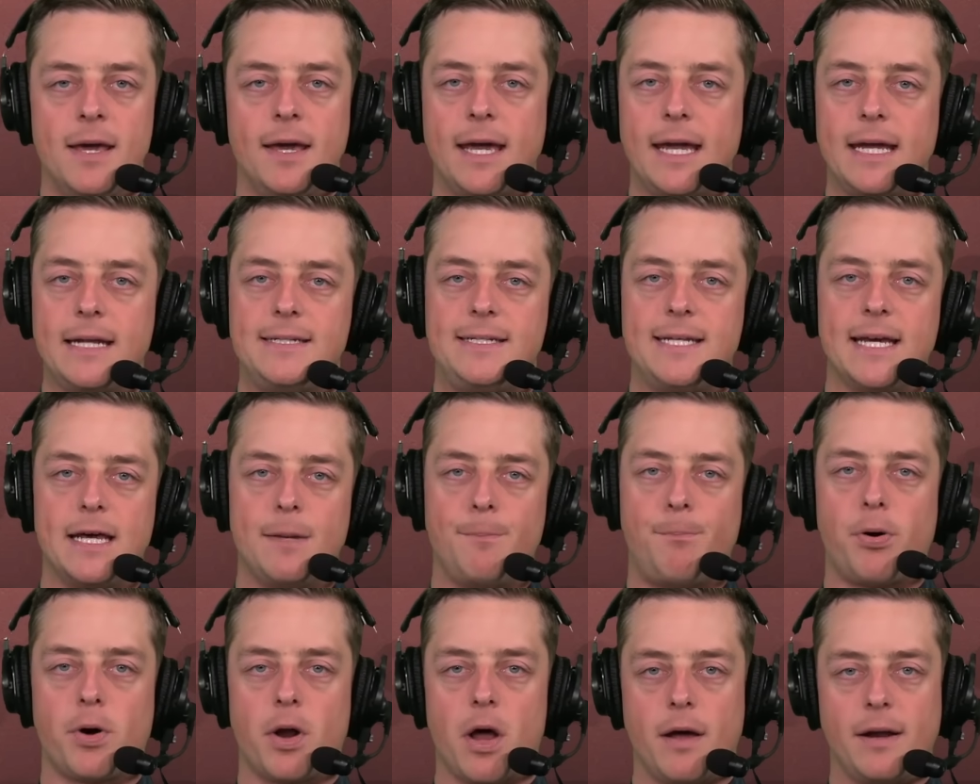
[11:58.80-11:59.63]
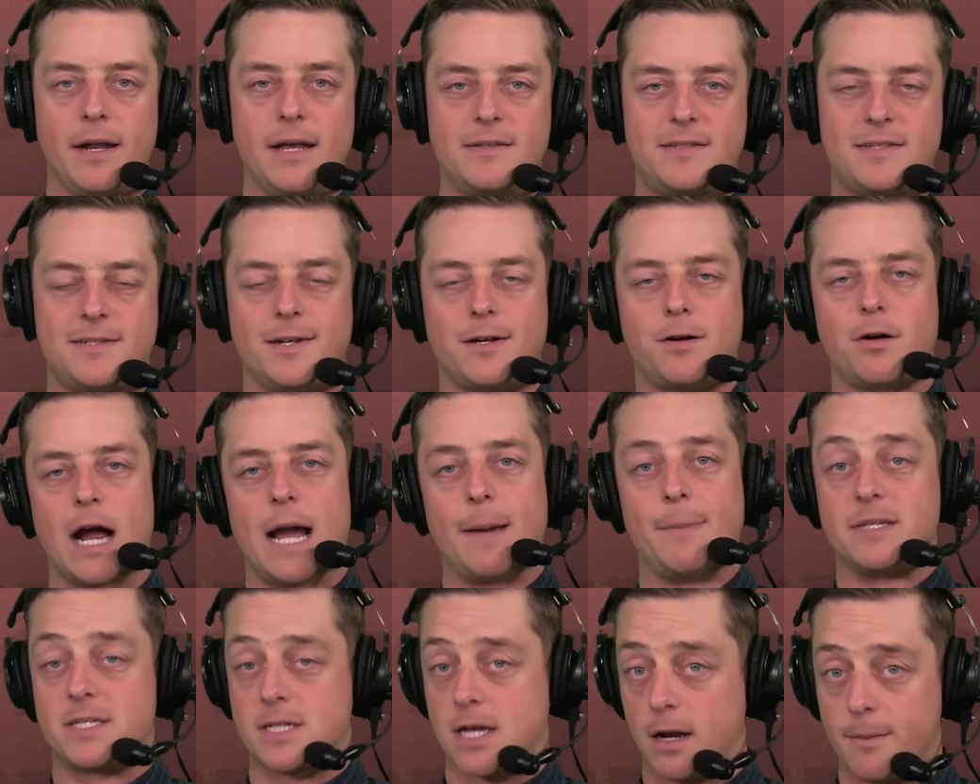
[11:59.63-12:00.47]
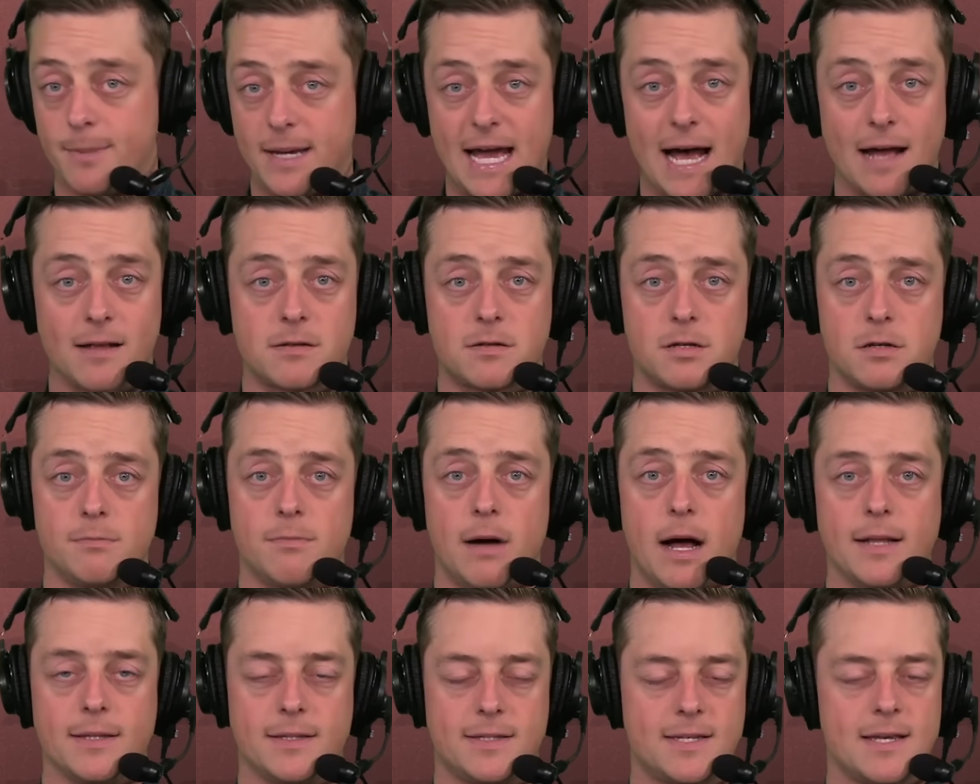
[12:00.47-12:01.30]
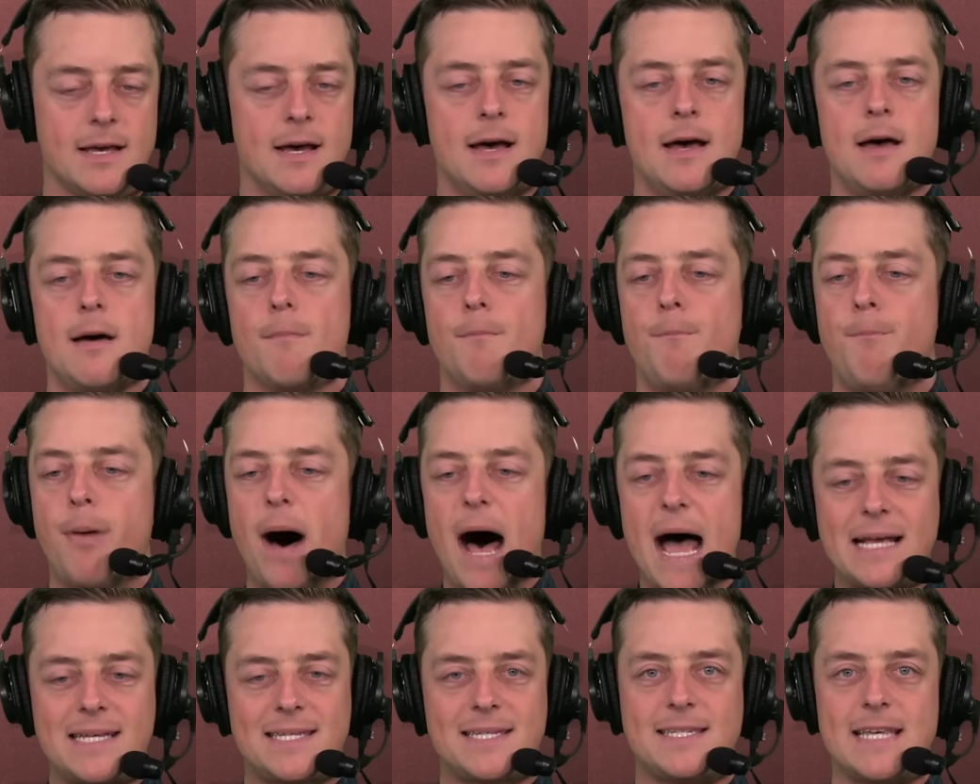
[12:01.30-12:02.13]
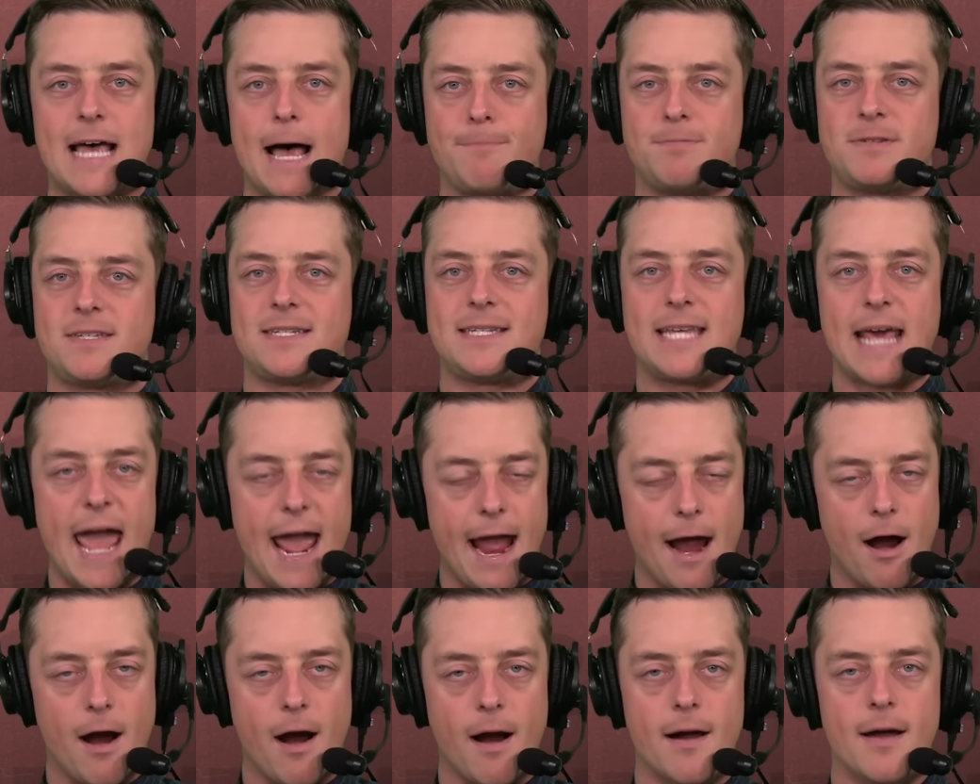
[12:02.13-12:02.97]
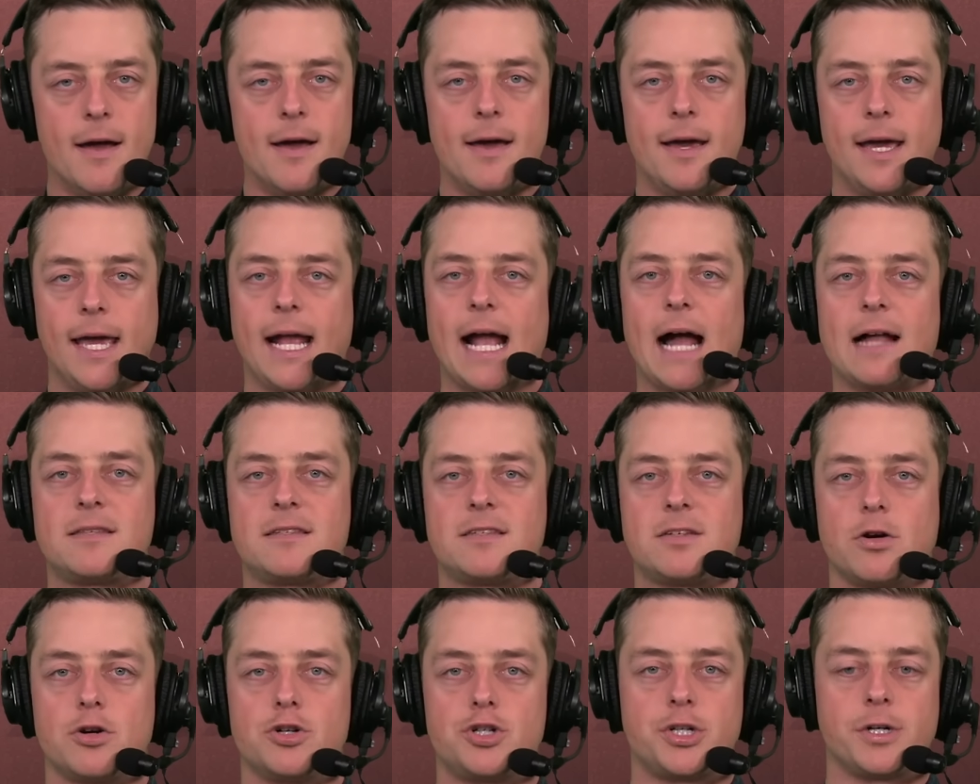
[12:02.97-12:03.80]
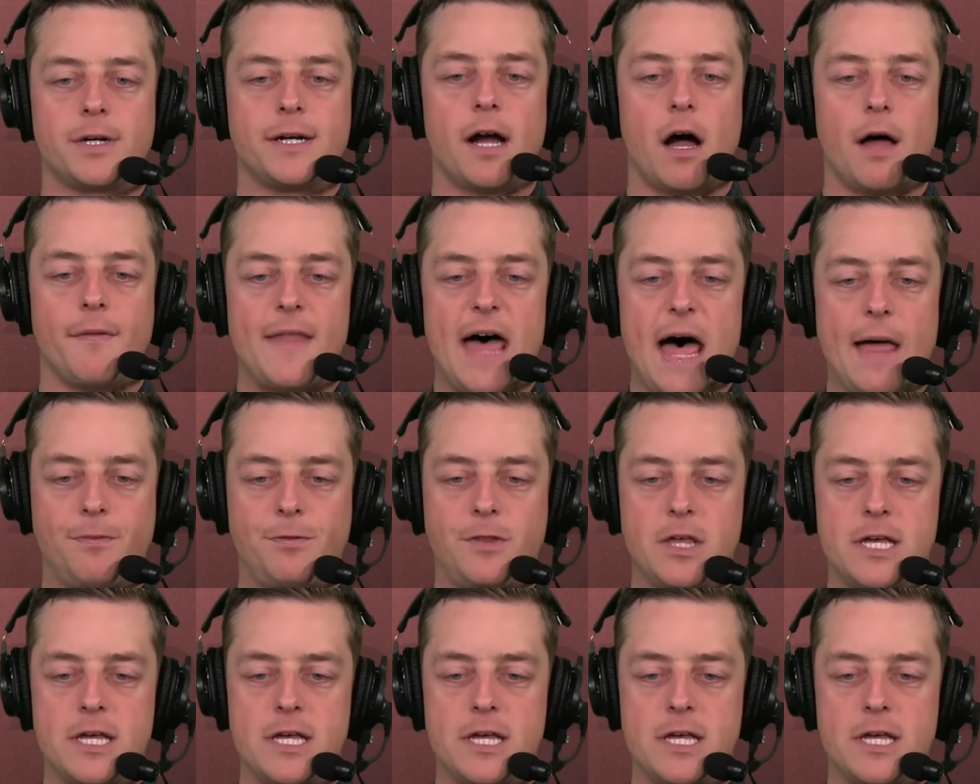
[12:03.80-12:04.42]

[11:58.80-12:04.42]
he did put on Instagram, he's going to be out two months, biceps tear. He got surgery on that